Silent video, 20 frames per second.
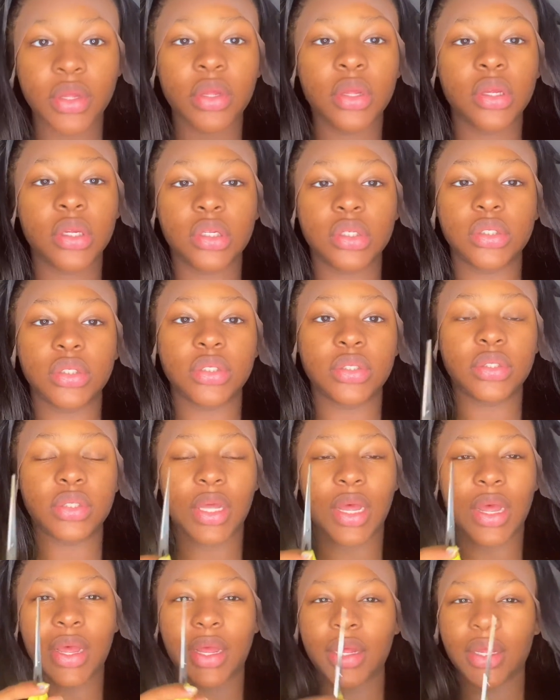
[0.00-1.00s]
because
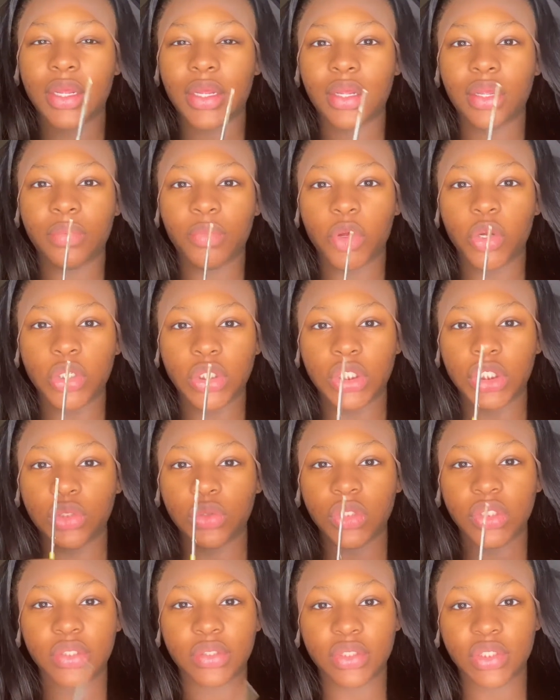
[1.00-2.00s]
I am going to
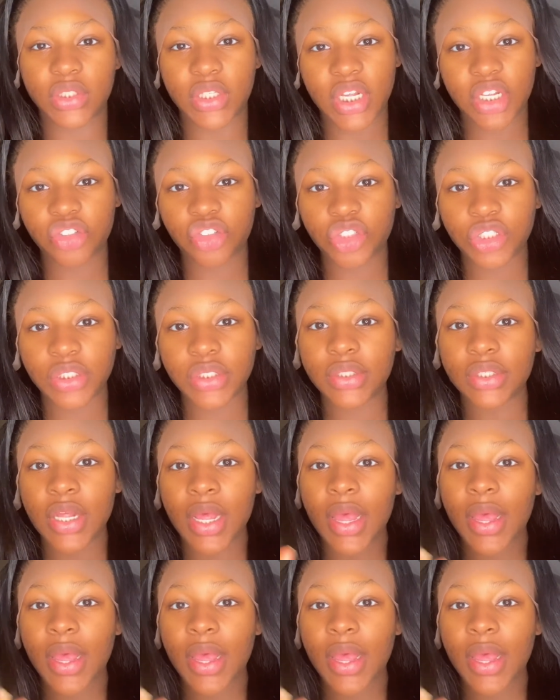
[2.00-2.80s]
do this in sections